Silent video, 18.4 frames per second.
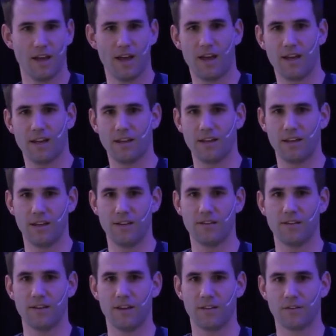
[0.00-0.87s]
and
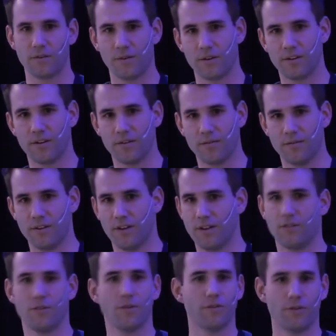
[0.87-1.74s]
internet
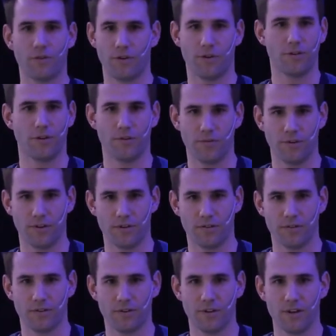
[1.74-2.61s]
connectivity is also not
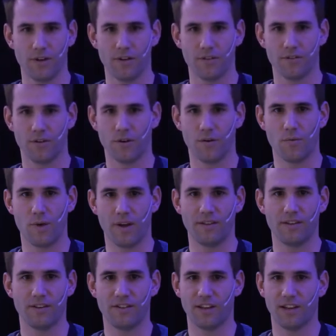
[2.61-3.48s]
obvious. So
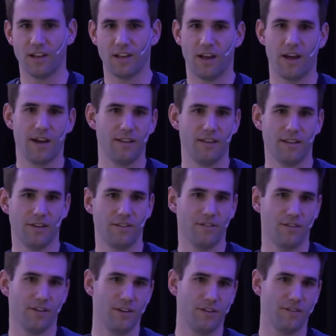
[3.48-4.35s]
when the satellite
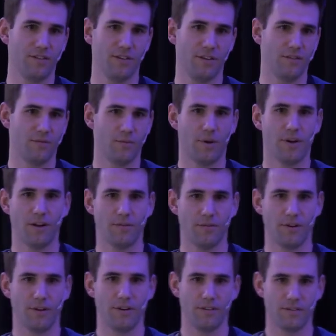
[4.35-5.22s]
is is is
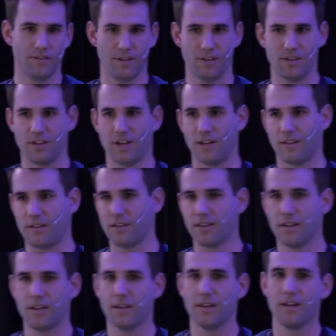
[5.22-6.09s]
whatever it's it's
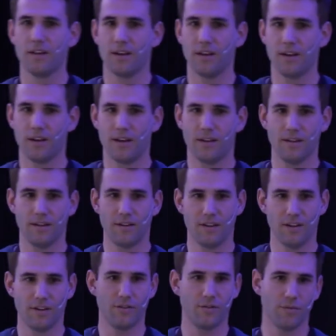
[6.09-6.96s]
hit uh, the
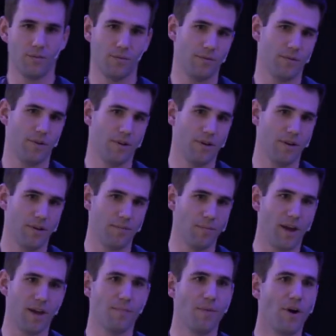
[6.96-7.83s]
dish uh,
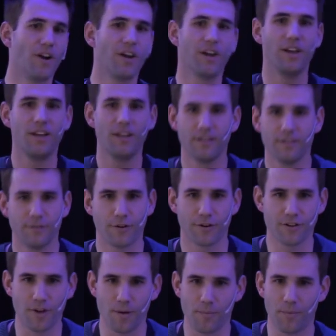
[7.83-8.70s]
by a monkey,
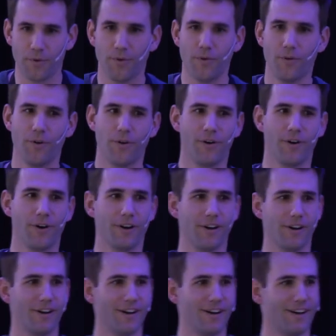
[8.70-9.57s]
for example,
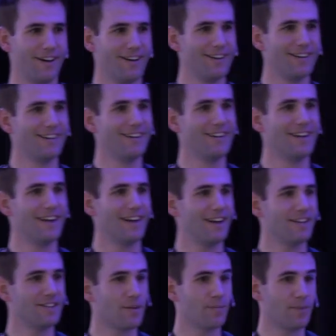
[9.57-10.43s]
or uh,
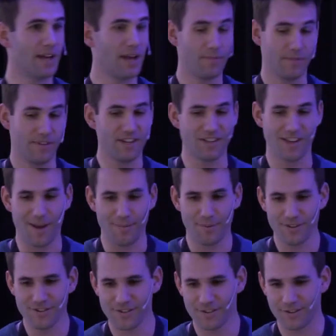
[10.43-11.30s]
has something hap this
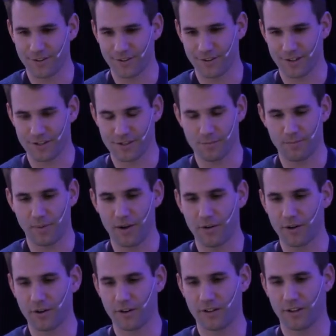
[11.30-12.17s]
happens, or there's a
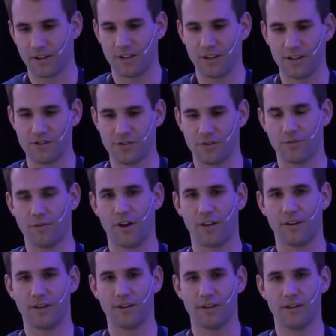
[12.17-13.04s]
power cut, that needs to
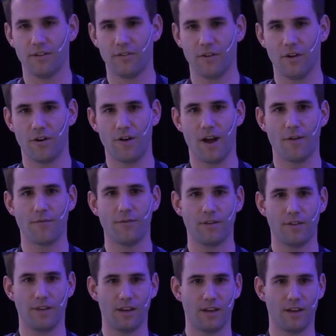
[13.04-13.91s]
run. So
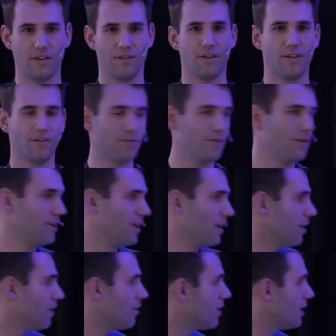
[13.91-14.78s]
everything is is
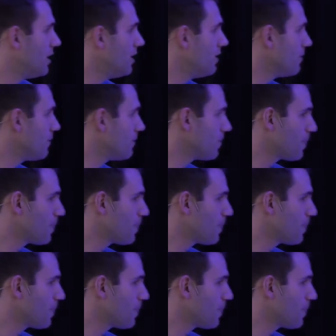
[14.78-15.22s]
running locally,